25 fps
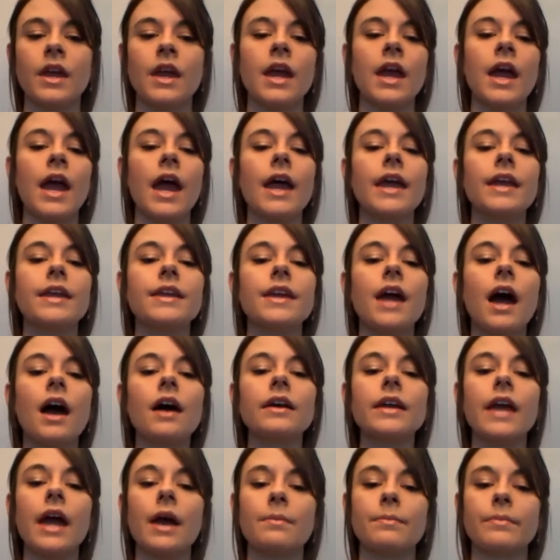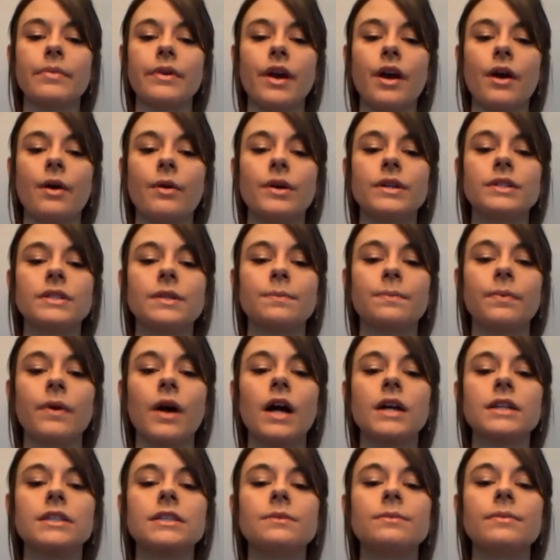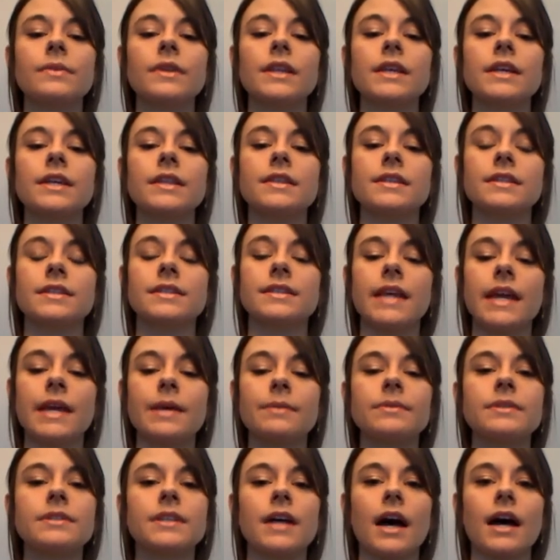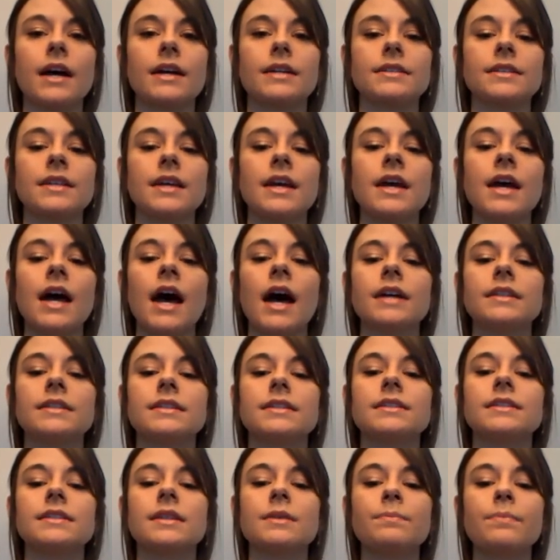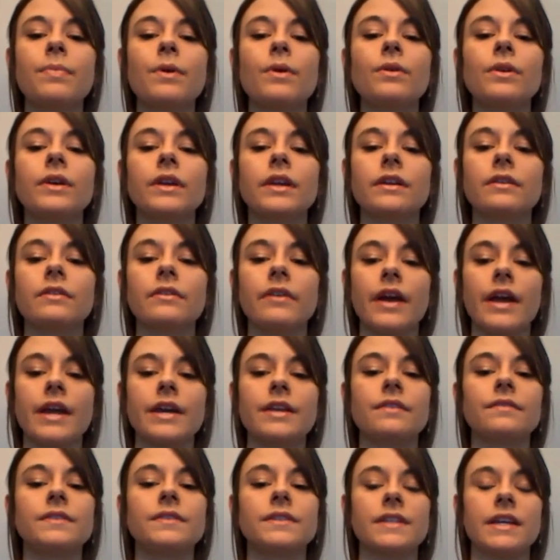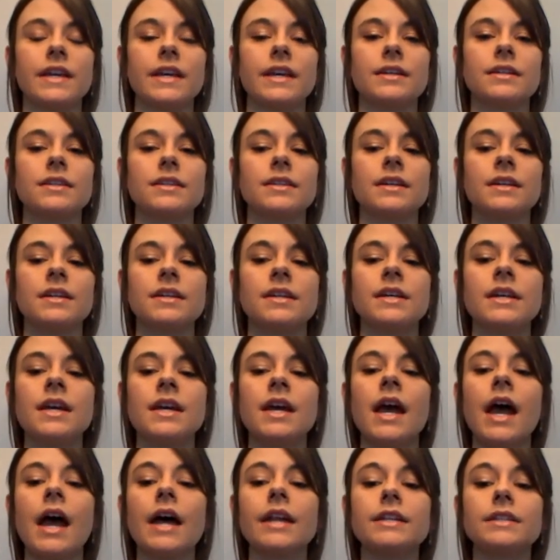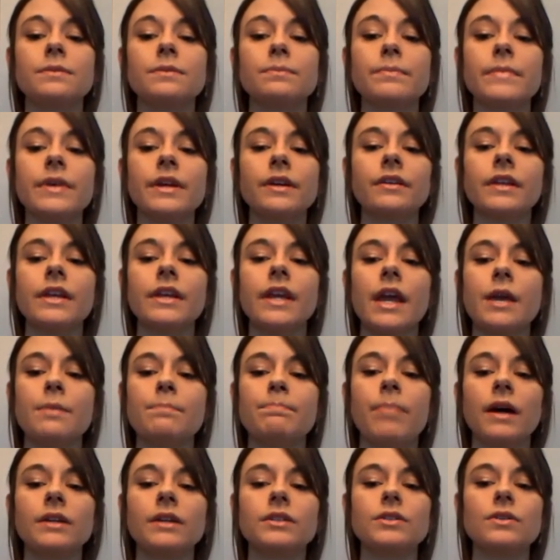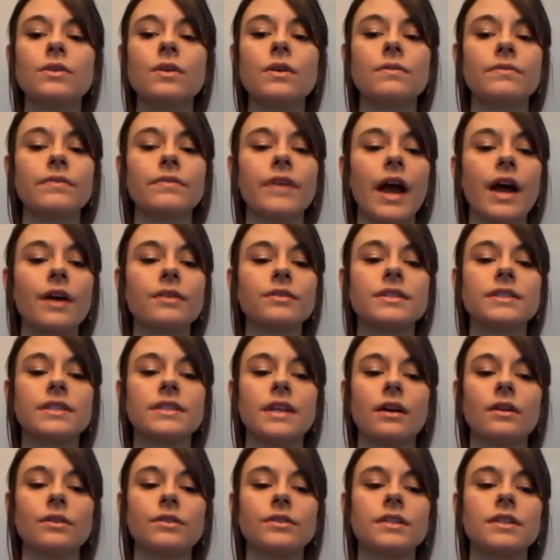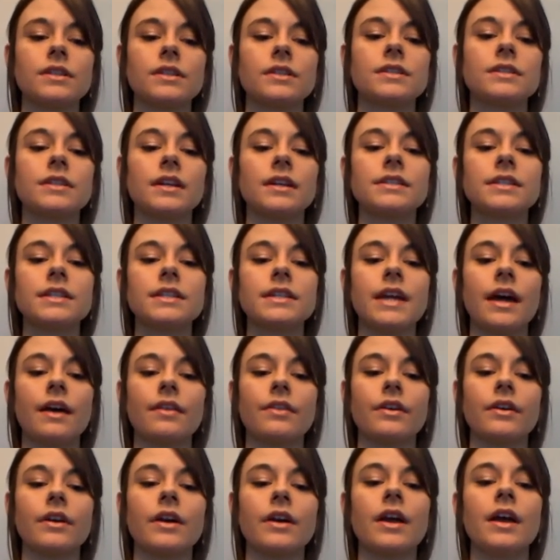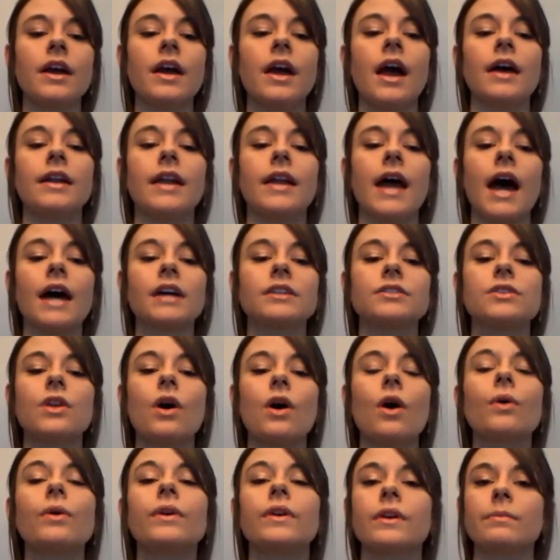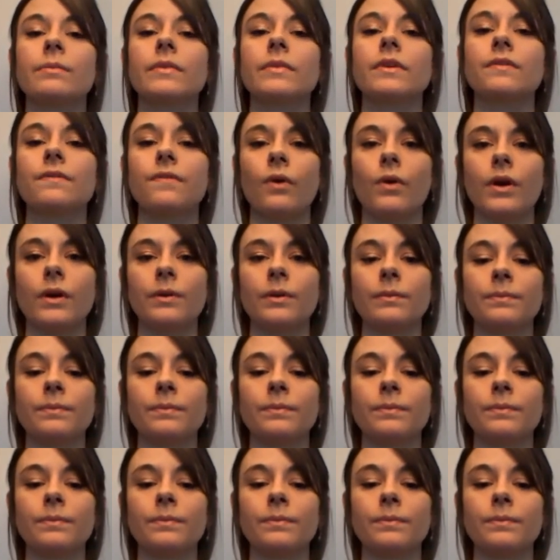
A young embryo is approximately the same size as a simple grain of sand and is merely a bundle of round cells stuck together and has no human form.